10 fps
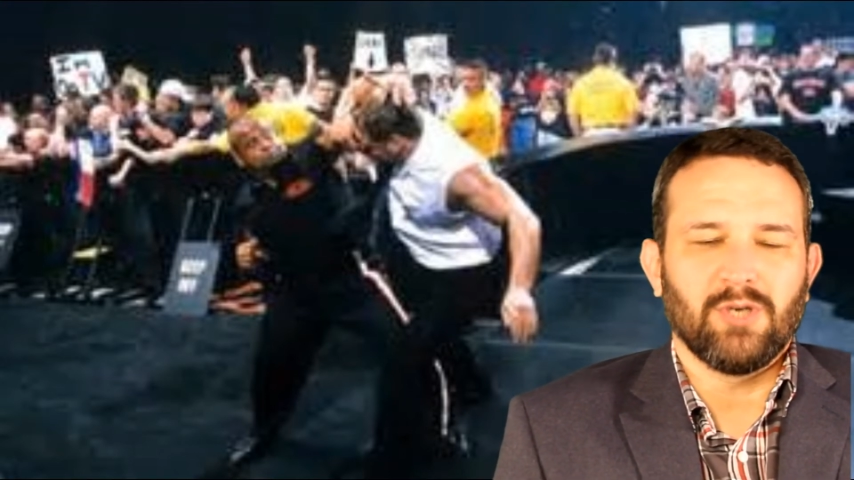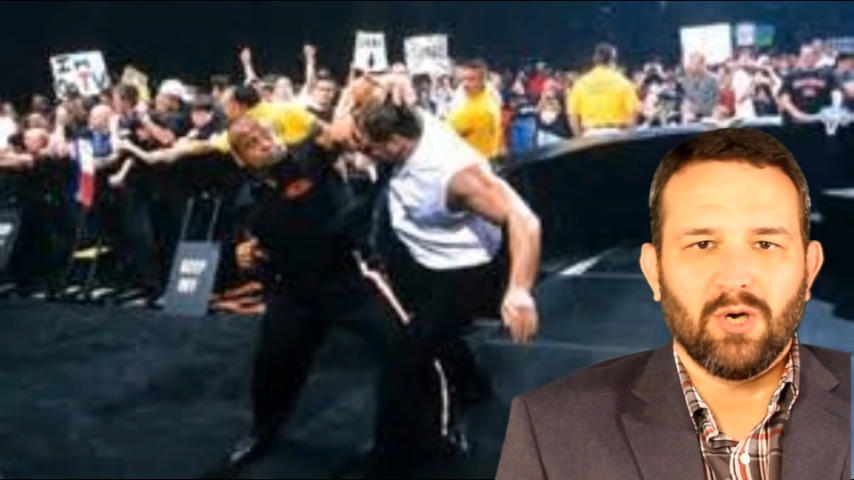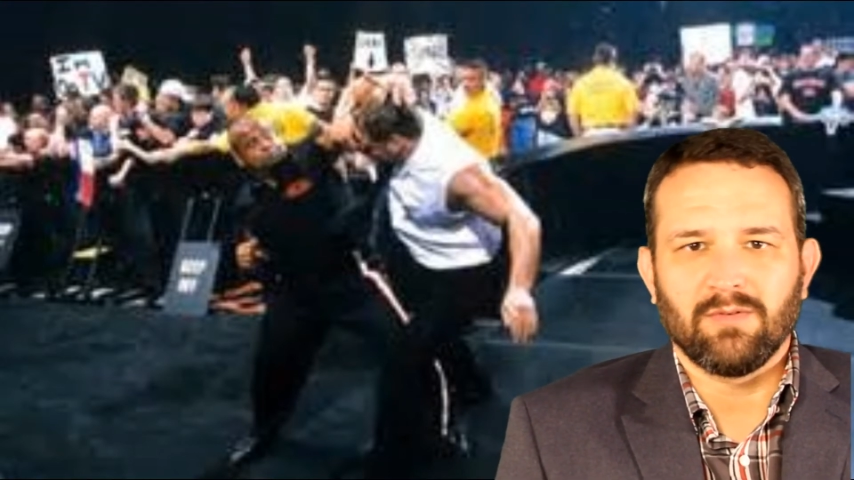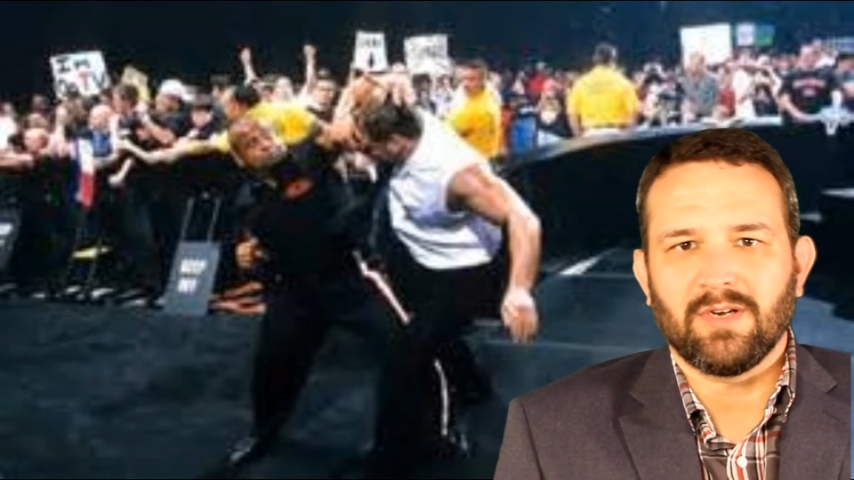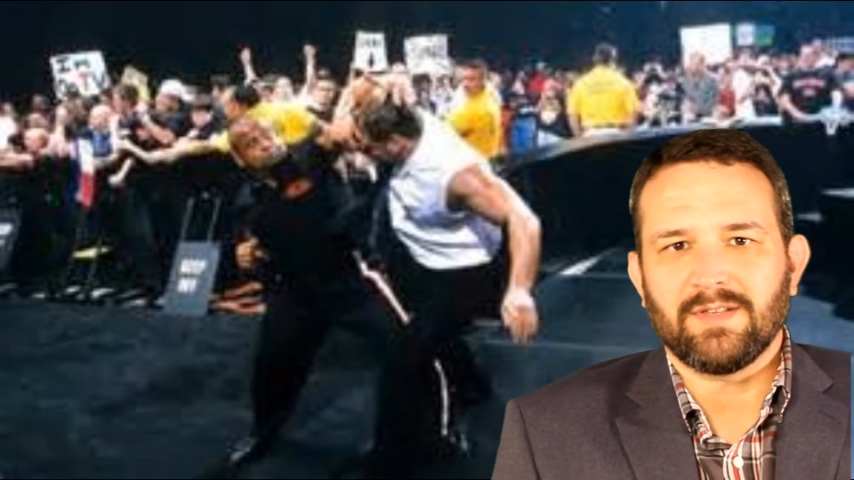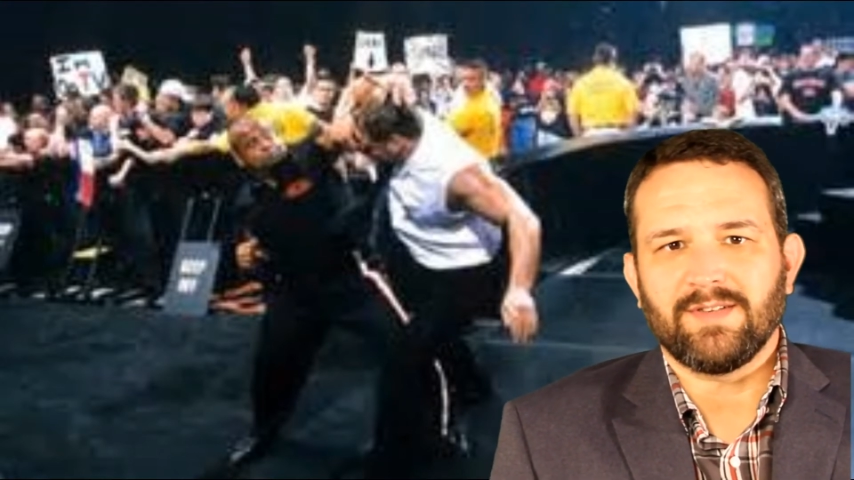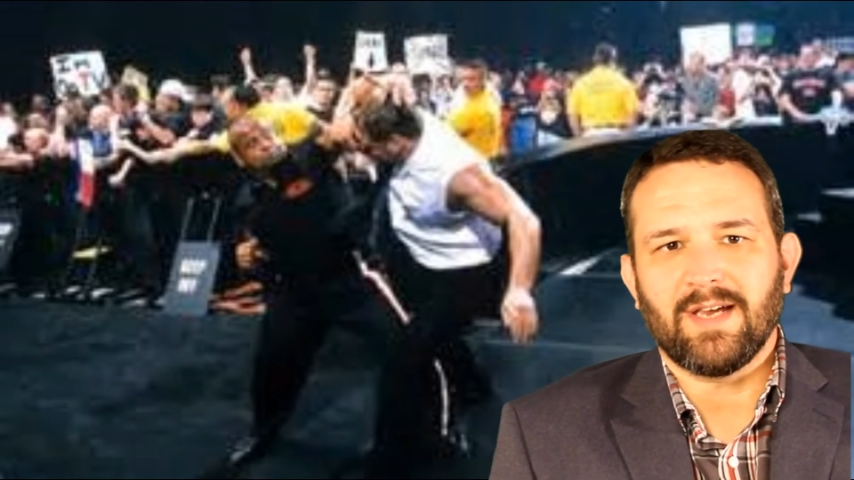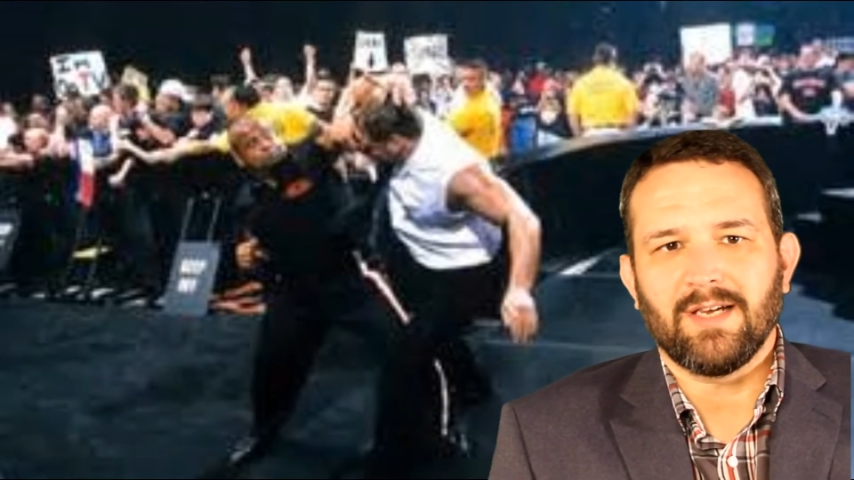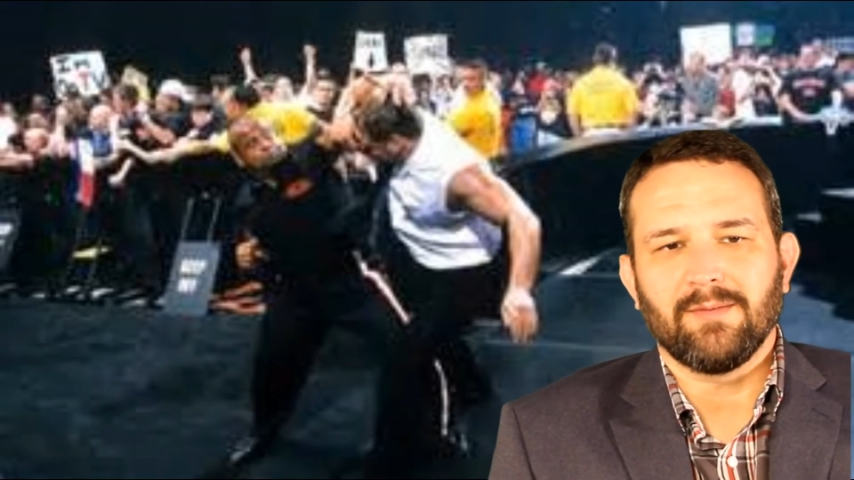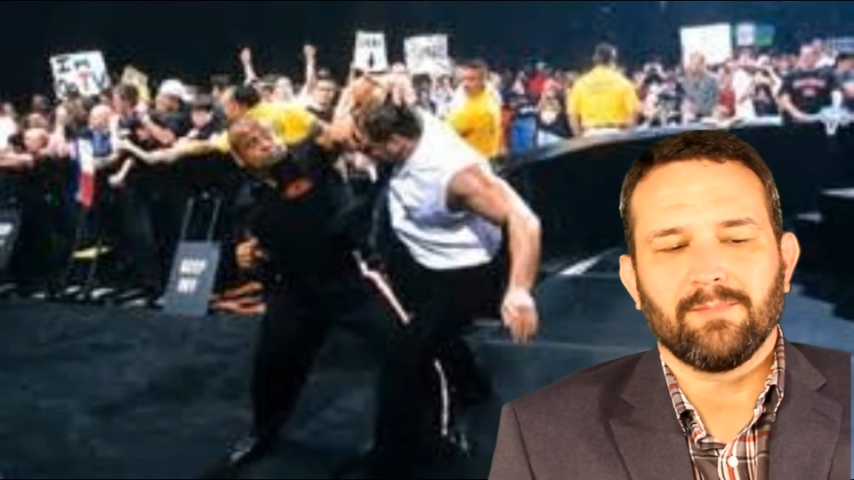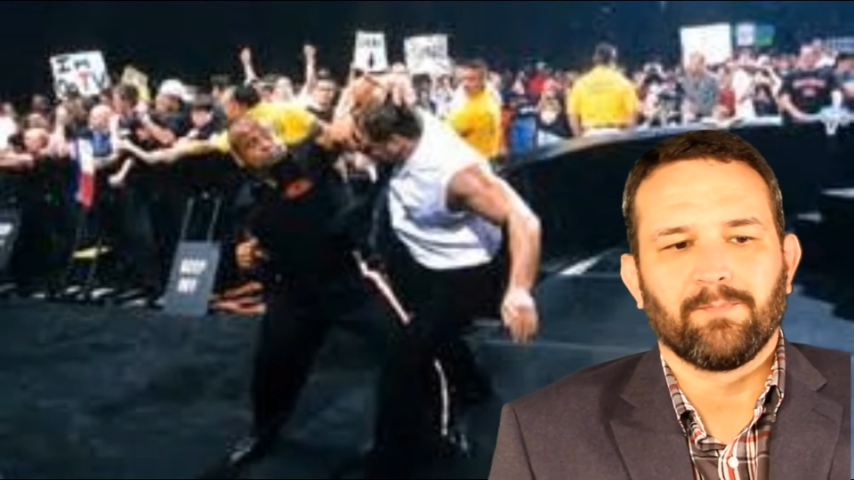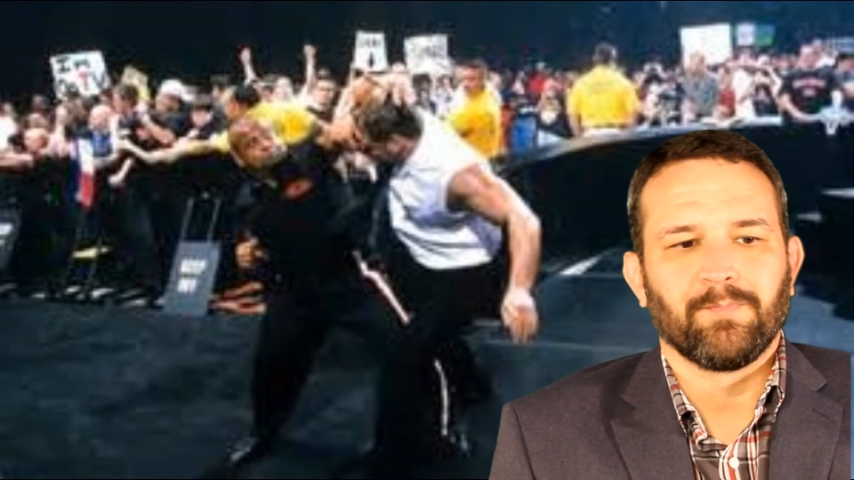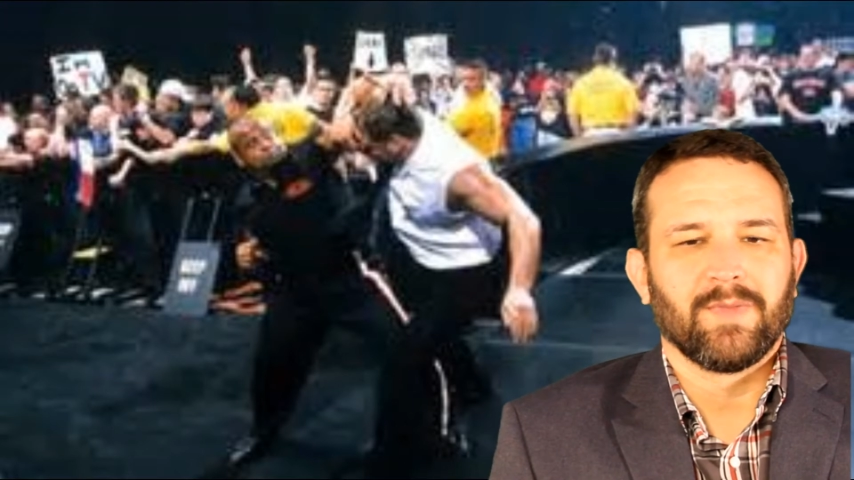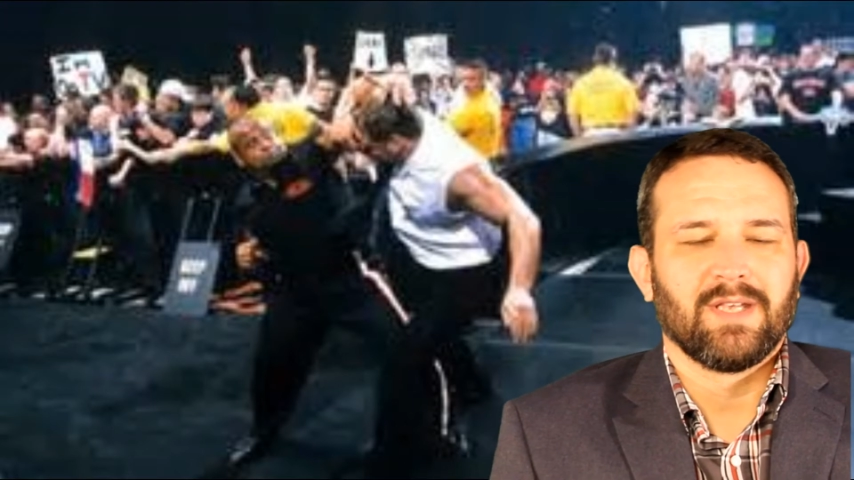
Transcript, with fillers: over at the time.